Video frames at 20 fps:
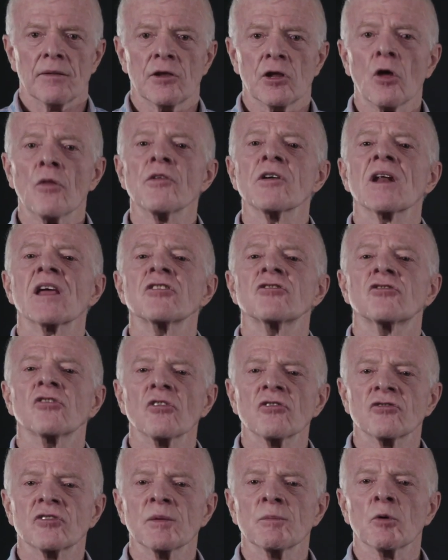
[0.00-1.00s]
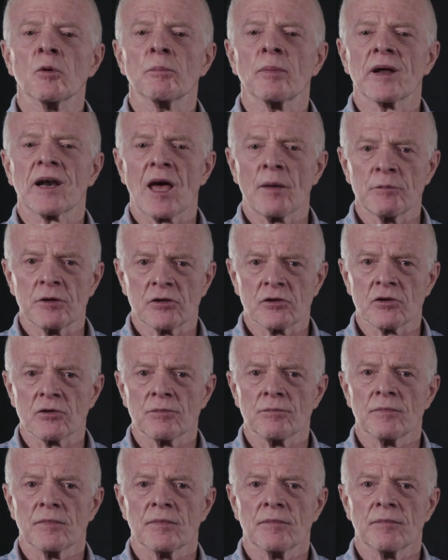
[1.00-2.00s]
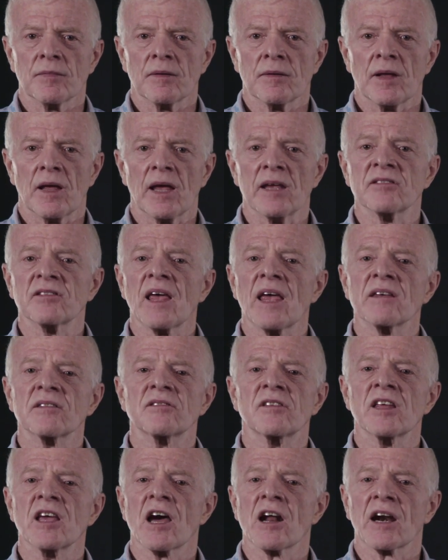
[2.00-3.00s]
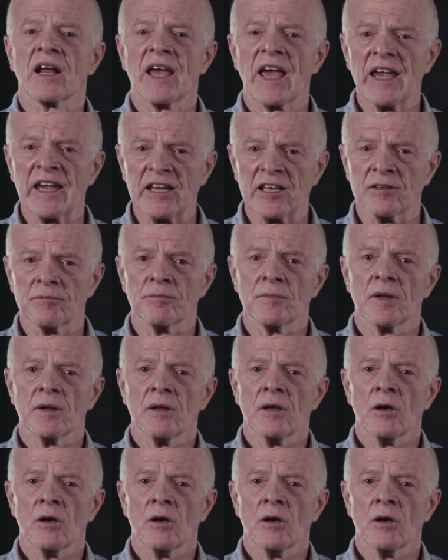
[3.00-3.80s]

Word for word: The other adjustable parameter is SDR gain,